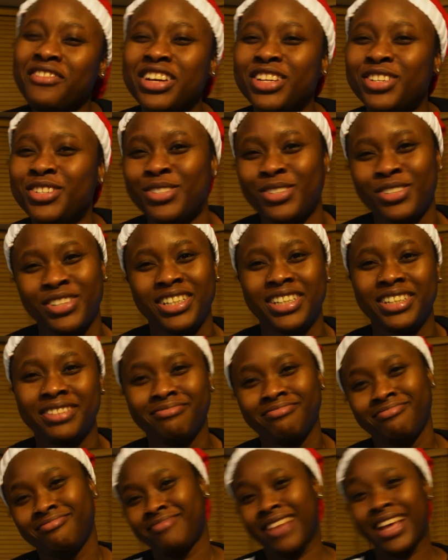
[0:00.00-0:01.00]
a tree.
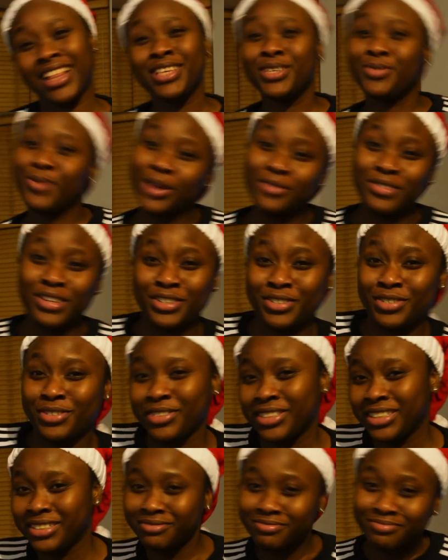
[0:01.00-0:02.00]
At least we have a
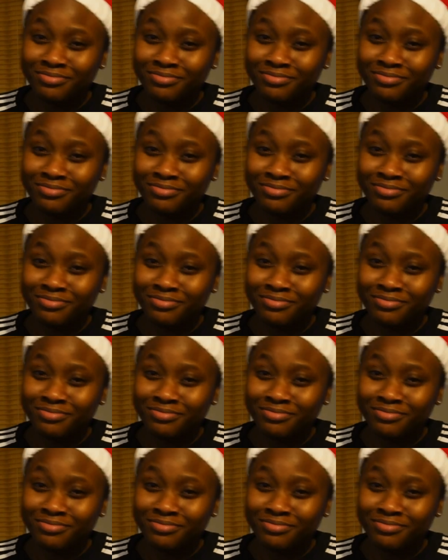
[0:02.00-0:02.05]
tree.